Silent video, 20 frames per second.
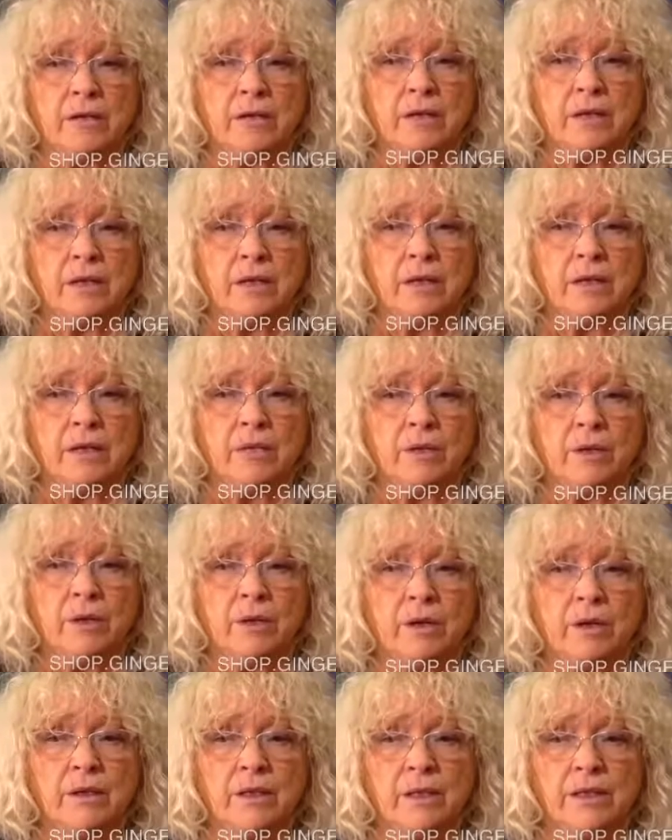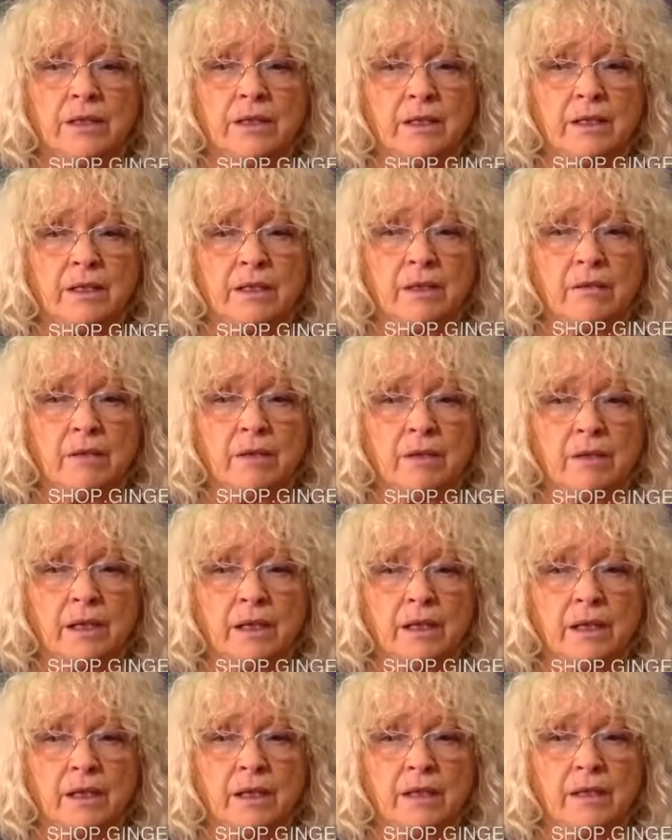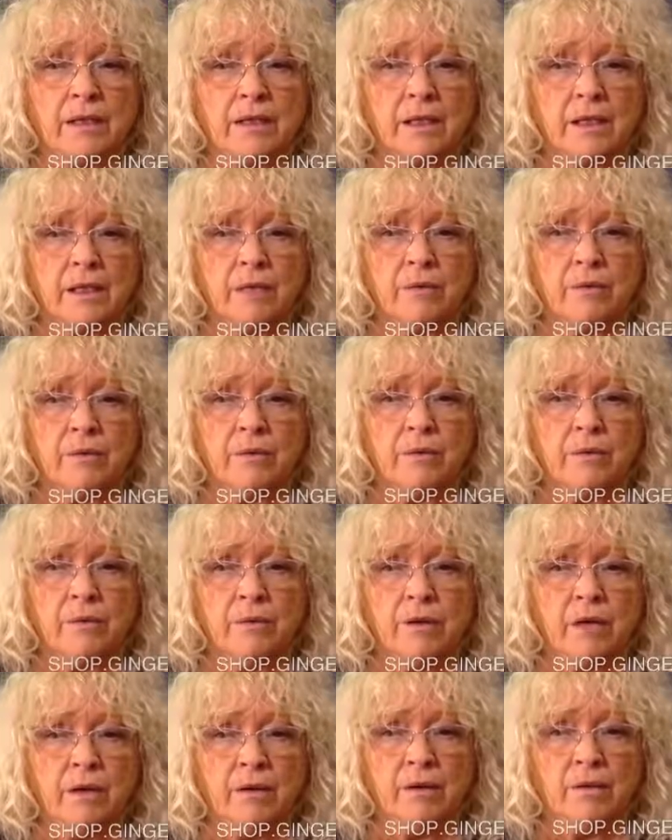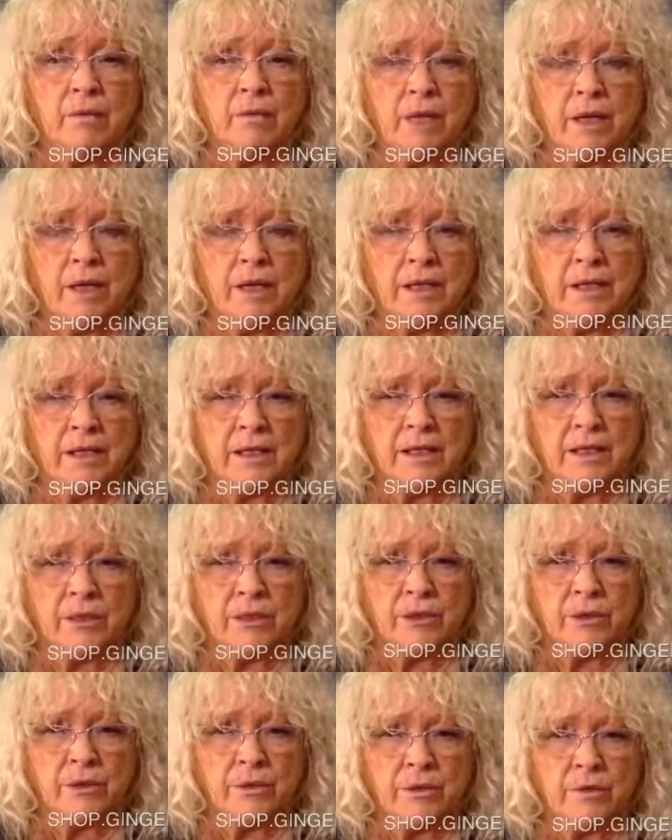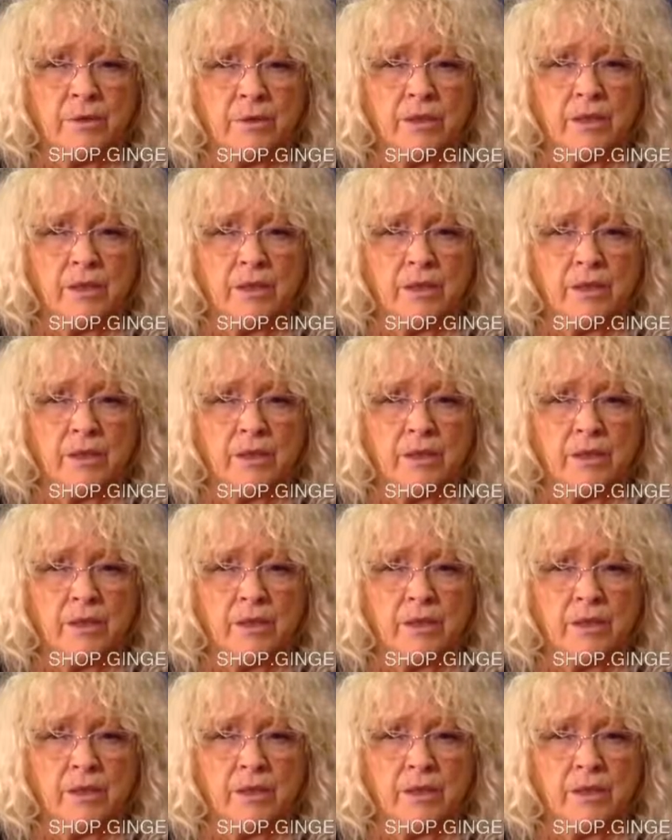That's what our destiny really is. That's what we're here really to do.